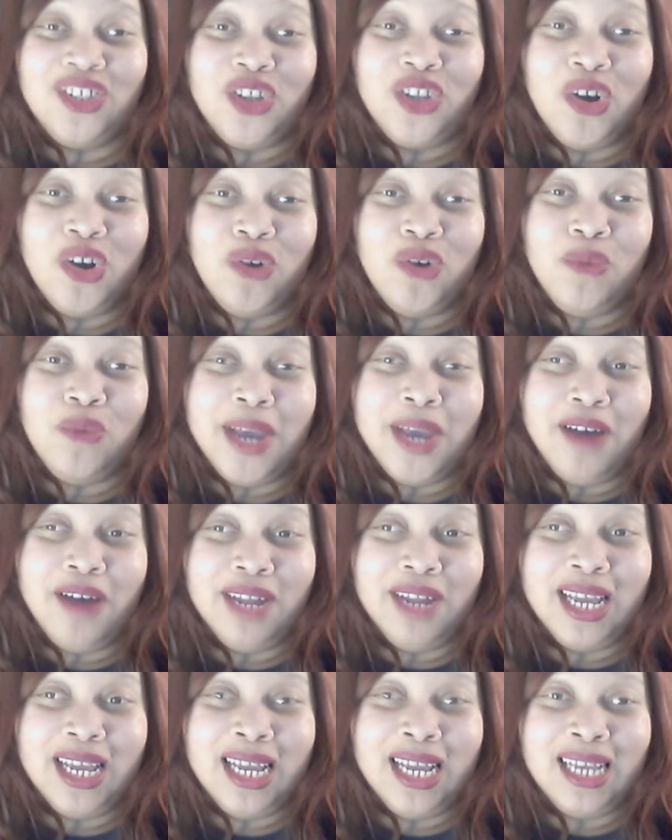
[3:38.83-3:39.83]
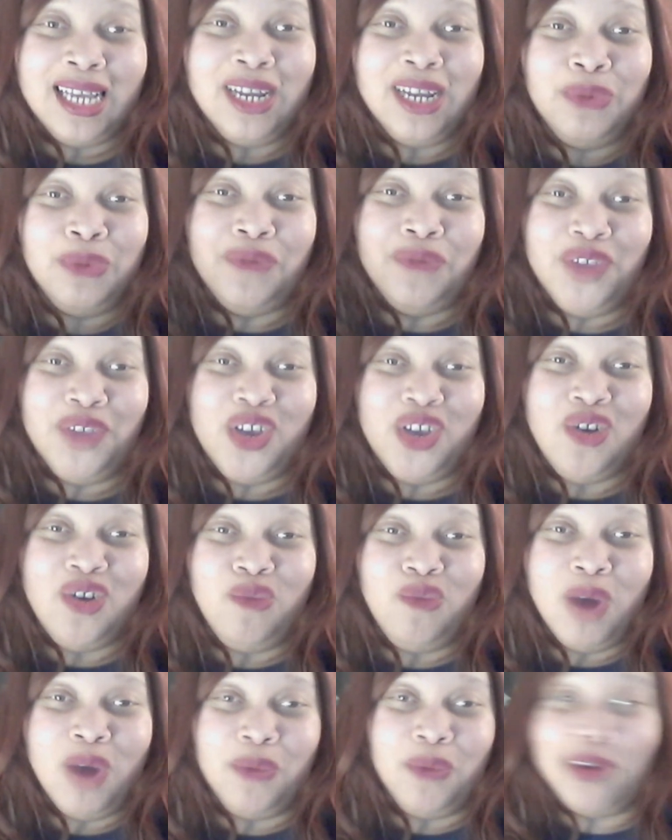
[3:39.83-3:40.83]
so we only can review
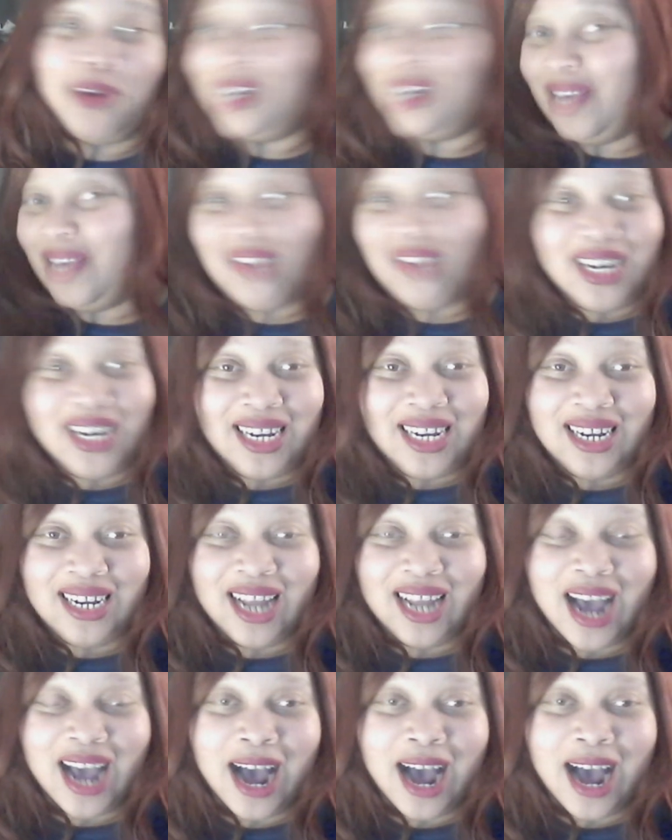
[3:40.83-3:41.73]
what we're given.